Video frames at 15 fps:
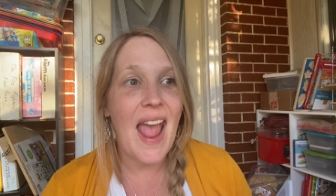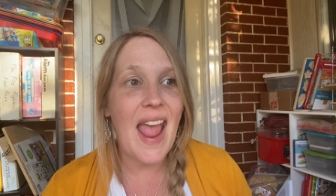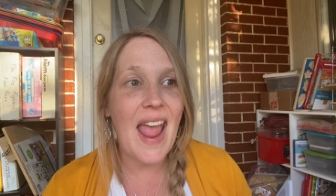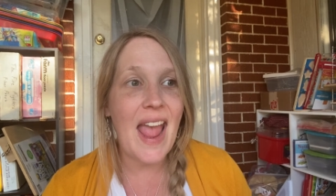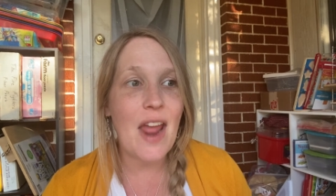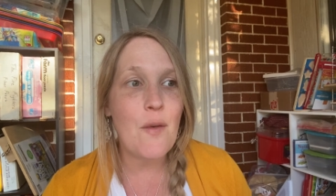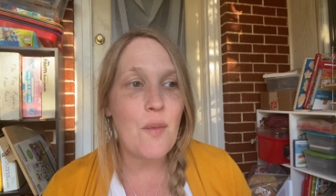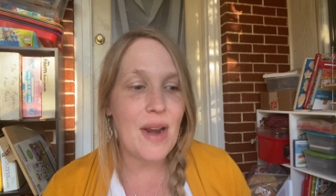
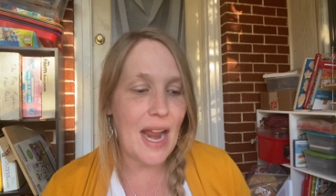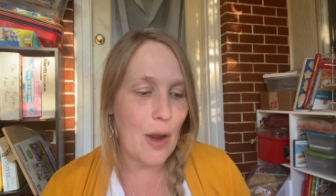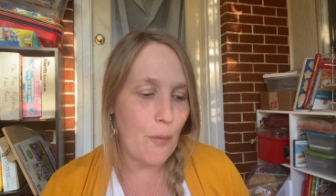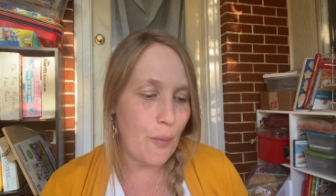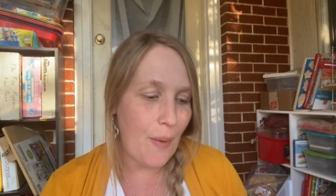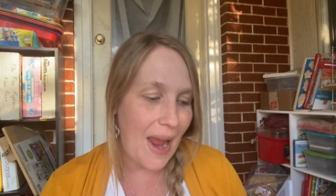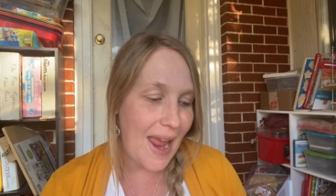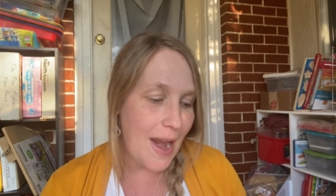And when I
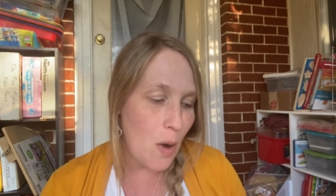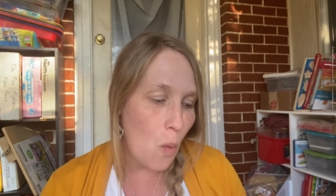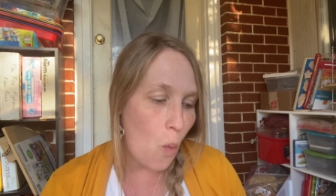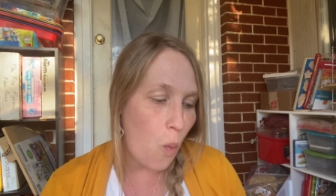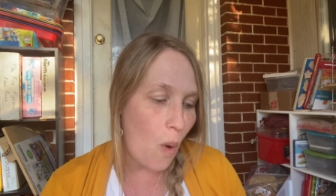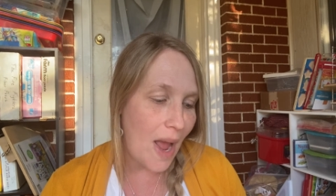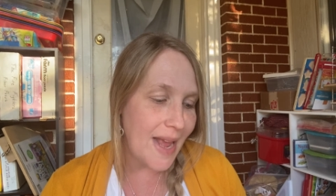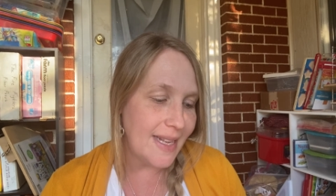read
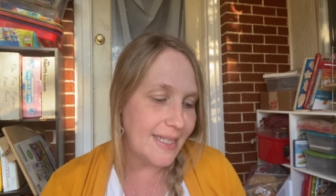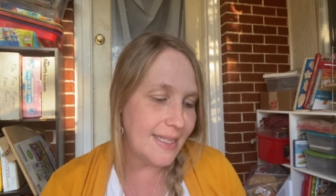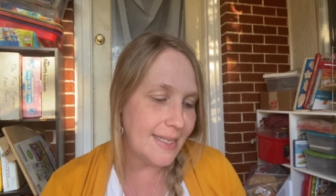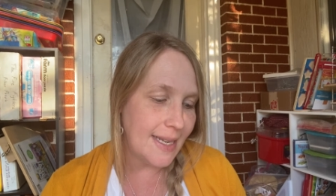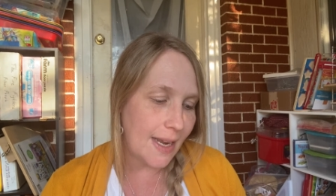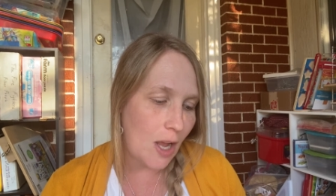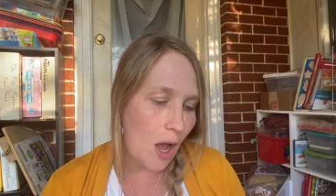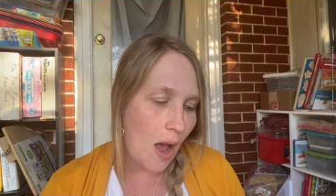what
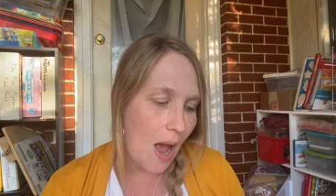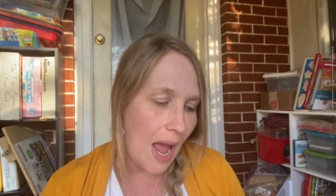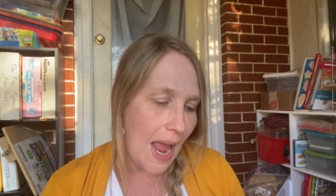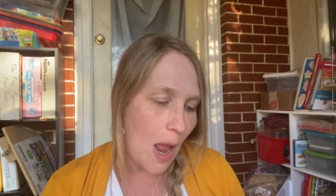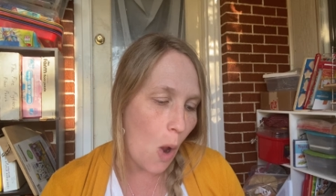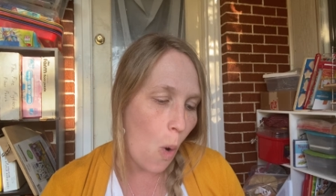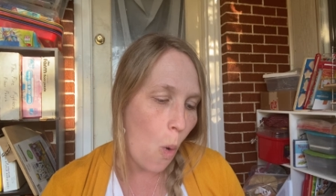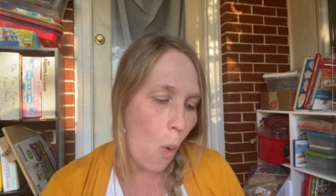
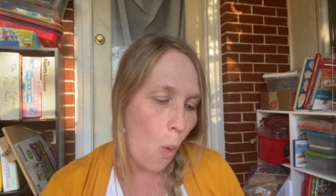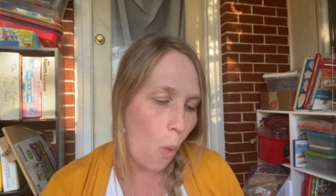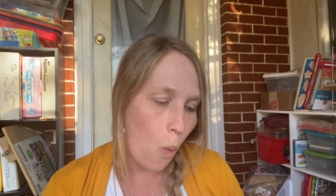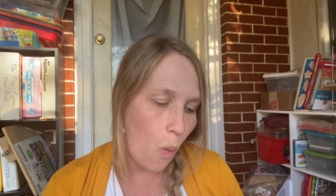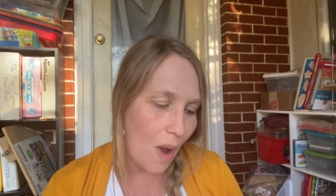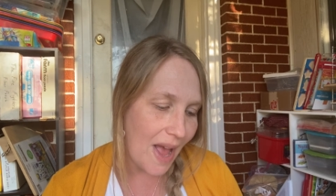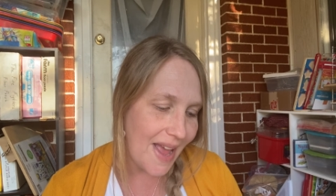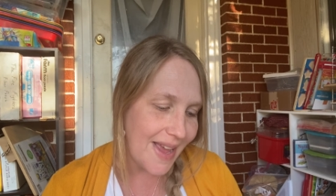Sukkot
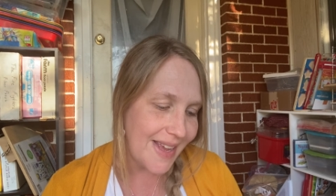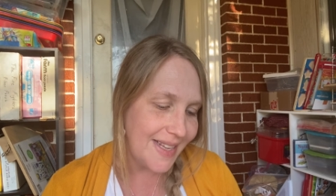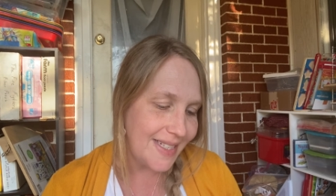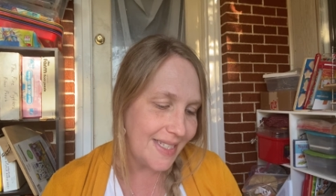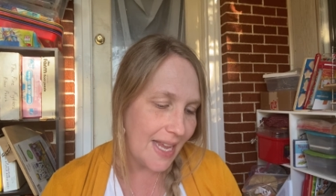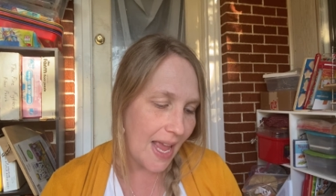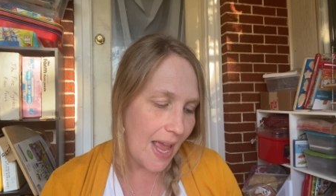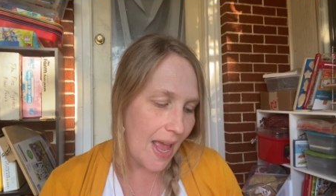
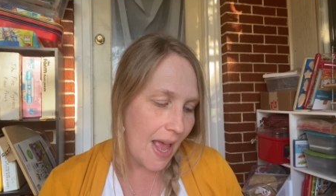was,